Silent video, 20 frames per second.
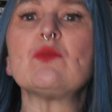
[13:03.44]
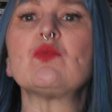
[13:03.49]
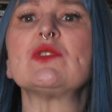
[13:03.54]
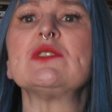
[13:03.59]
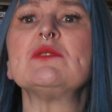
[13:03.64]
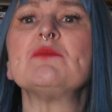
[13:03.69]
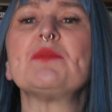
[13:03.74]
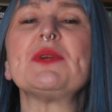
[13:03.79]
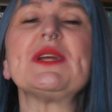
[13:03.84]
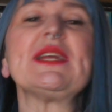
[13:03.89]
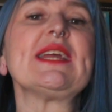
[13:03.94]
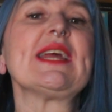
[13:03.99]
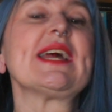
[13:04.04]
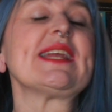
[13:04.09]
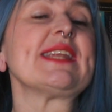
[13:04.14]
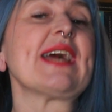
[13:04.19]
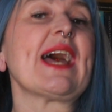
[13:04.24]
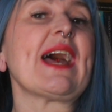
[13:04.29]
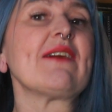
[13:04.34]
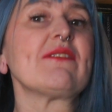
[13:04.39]
wouldn't be
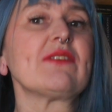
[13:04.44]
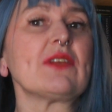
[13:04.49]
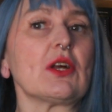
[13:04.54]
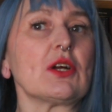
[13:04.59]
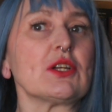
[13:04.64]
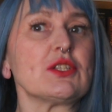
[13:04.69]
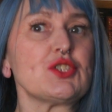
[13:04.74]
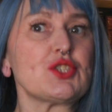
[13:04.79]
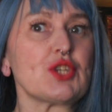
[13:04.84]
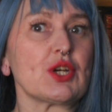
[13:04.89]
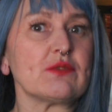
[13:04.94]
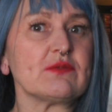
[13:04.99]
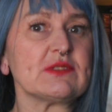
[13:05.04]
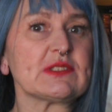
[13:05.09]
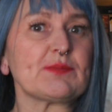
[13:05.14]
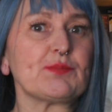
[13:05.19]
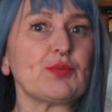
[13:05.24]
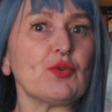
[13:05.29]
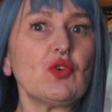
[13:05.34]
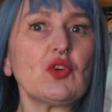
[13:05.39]
an Aveline Jones
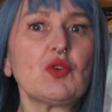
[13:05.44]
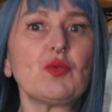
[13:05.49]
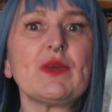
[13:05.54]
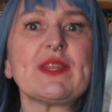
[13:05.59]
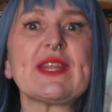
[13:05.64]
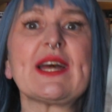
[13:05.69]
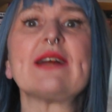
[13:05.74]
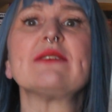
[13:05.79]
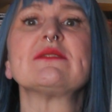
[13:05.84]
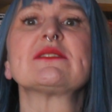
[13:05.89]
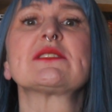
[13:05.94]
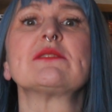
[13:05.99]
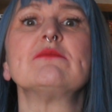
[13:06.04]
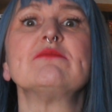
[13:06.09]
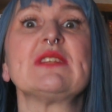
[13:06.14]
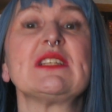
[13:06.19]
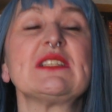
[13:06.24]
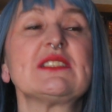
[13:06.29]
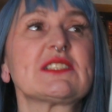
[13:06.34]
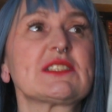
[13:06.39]
book without
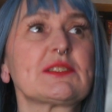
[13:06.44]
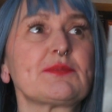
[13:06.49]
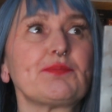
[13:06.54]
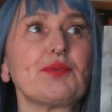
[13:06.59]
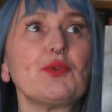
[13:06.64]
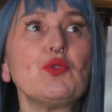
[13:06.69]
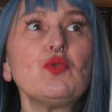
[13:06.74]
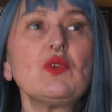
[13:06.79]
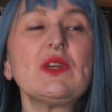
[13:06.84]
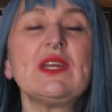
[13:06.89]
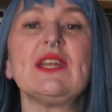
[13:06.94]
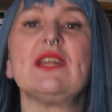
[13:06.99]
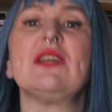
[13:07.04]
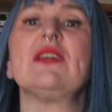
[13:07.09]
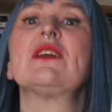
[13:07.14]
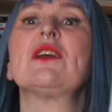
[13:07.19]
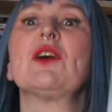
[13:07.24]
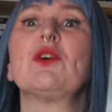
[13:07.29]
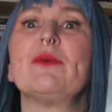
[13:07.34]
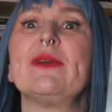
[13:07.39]
something spooky
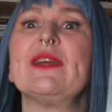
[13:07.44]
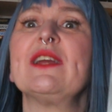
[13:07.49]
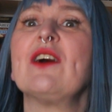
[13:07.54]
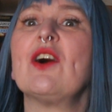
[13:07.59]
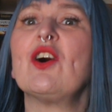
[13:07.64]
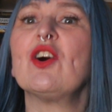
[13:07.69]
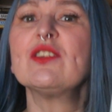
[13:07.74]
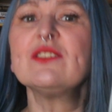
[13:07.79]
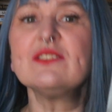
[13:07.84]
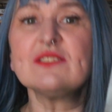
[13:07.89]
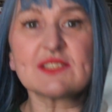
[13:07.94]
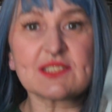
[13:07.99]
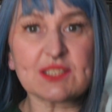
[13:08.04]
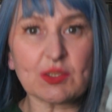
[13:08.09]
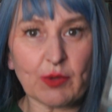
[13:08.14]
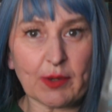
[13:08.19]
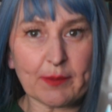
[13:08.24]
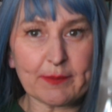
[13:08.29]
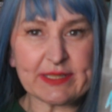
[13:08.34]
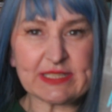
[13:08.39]
going on,
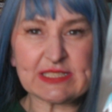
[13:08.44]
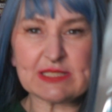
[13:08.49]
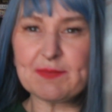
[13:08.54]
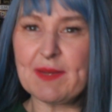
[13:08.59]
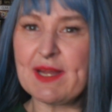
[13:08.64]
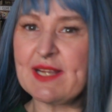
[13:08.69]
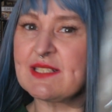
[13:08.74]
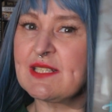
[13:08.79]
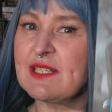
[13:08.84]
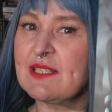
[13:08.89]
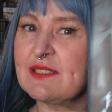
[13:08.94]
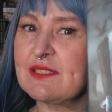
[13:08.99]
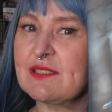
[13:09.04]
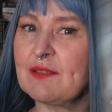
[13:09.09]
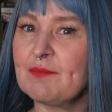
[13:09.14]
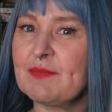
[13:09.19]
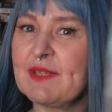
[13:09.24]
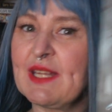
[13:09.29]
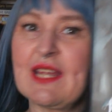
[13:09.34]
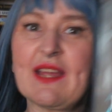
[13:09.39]
so I'm expecting
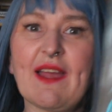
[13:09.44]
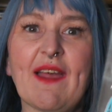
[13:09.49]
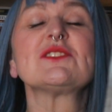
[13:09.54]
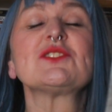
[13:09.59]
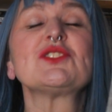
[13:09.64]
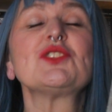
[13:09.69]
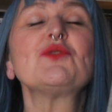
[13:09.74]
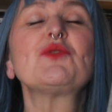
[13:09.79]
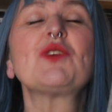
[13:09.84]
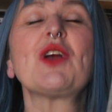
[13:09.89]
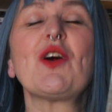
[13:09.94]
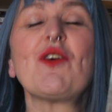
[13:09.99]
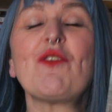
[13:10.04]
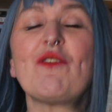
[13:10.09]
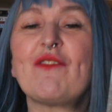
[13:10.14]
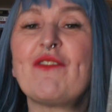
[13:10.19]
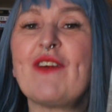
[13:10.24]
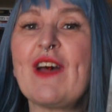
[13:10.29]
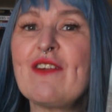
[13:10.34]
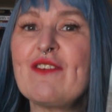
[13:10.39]
something to go
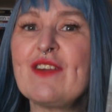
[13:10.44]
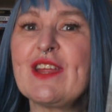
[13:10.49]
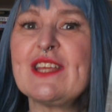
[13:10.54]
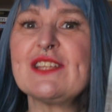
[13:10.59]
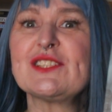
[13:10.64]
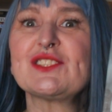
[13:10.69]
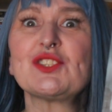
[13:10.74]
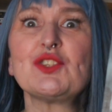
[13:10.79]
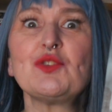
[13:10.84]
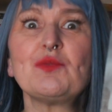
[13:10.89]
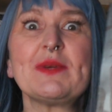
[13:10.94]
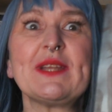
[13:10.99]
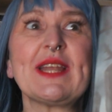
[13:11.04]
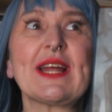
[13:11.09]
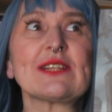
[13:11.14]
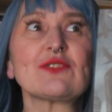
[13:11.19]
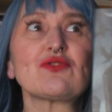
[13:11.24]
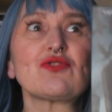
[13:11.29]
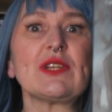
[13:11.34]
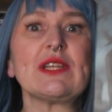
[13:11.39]
very
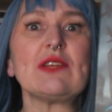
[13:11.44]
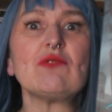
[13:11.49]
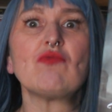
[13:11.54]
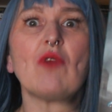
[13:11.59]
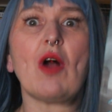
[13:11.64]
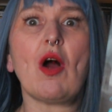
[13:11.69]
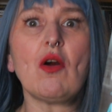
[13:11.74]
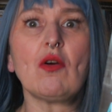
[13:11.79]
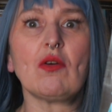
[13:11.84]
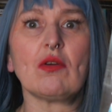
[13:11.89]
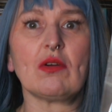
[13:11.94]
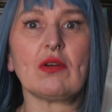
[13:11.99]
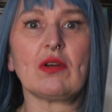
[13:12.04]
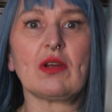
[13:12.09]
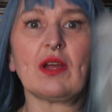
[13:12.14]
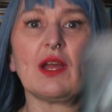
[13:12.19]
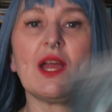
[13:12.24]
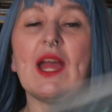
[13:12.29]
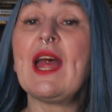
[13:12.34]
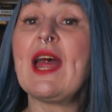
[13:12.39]
supernaturally wrong.
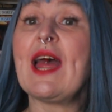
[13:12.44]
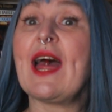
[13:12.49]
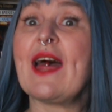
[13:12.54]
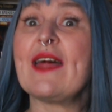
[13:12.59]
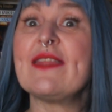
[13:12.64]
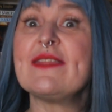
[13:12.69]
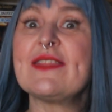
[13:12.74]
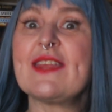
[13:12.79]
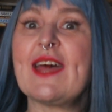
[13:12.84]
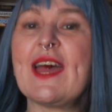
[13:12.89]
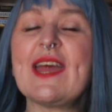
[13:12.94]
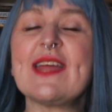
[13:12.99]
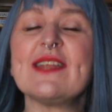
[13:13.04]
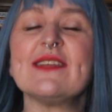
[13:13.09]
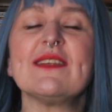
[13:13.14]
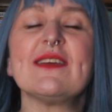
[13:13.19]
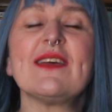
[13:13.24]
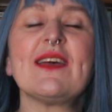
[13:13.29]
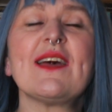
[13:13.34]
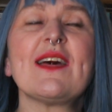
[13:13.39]
And
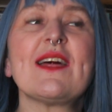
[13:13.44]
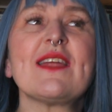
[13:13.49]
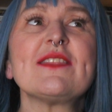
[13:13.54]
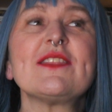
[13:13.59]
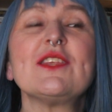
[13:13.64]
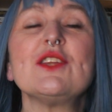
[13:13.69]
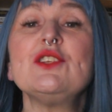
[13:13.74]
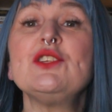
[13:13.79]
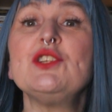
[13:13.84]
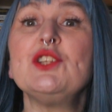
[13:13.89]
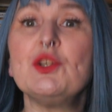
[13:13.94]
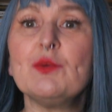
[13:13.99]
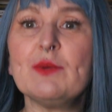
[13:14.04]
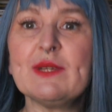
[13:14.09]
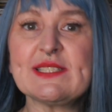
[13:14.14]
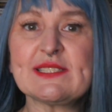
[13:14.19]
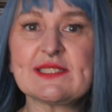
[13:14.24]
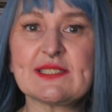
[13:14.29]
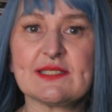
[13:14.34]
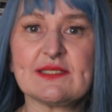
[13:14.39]
then the
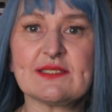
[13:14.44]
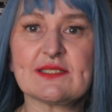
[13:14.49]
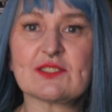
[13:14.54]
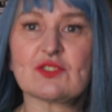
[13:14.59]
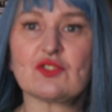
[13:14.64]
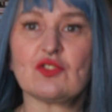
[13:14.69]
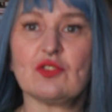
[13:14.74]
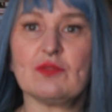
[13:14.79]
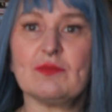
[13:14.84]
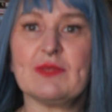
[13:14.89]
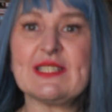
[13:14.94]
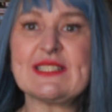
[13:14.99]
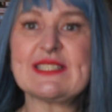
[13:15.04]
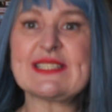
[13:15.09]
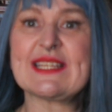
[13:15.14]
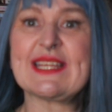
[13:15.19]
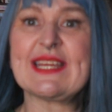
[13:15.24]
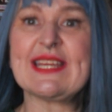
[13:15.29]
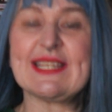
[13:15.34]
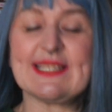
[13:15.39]
newest instalment
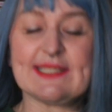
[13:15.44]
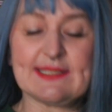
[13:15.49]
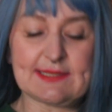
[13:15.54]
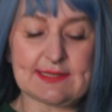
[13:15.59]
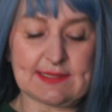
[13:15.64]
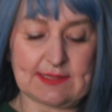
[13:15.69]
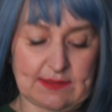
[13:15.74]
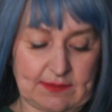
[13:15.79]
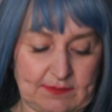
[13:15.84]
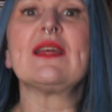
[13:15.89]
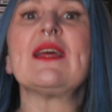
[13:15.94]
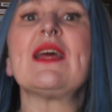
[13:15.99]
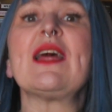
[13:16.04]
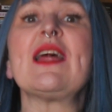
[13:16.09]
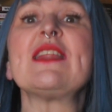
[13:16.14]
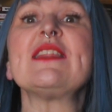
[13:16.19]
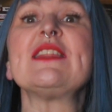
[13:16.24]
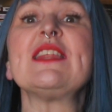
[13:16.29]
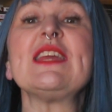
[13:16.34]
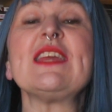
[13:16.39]
is
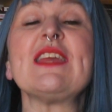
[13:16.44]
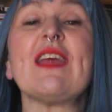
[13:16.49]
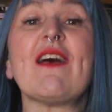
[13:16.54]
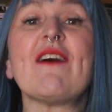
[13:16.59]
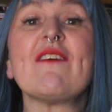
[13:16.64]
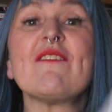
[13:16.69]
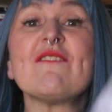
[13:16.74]
The